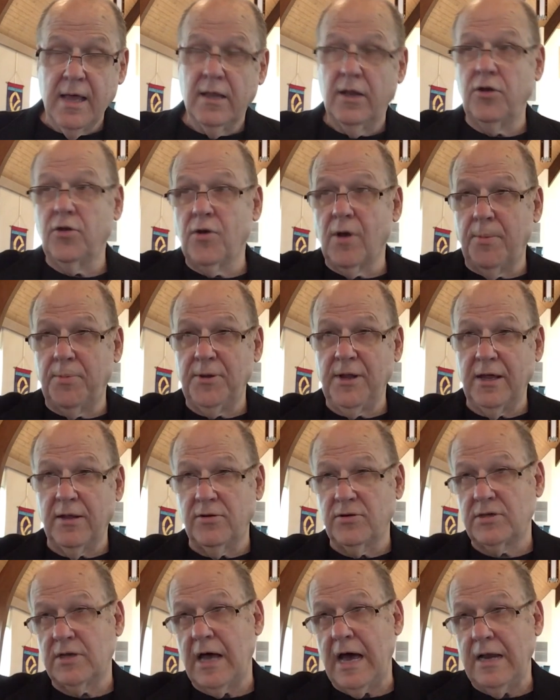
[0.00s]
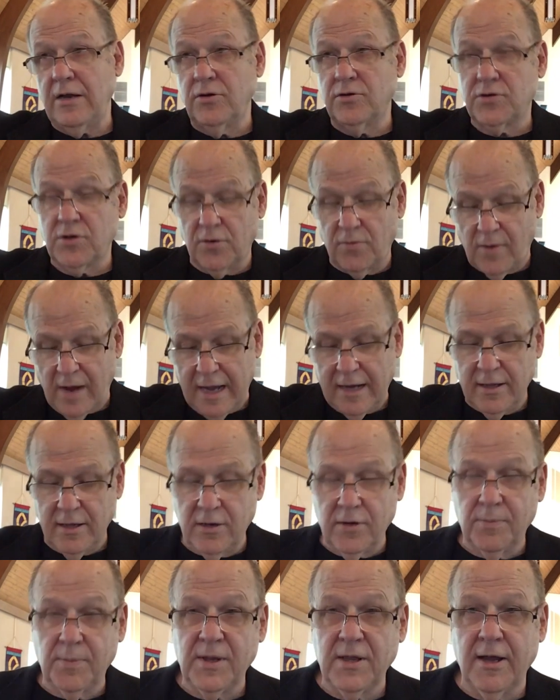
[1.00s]
Then you go up on the other side and you turn right and
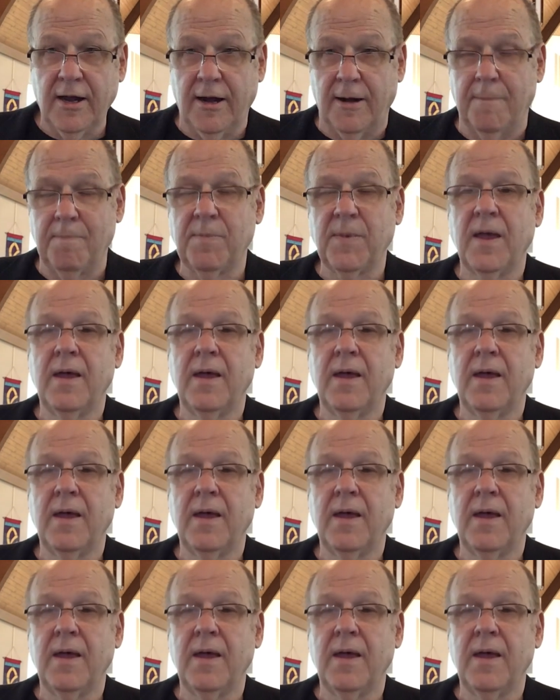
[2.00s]
then you'll be there.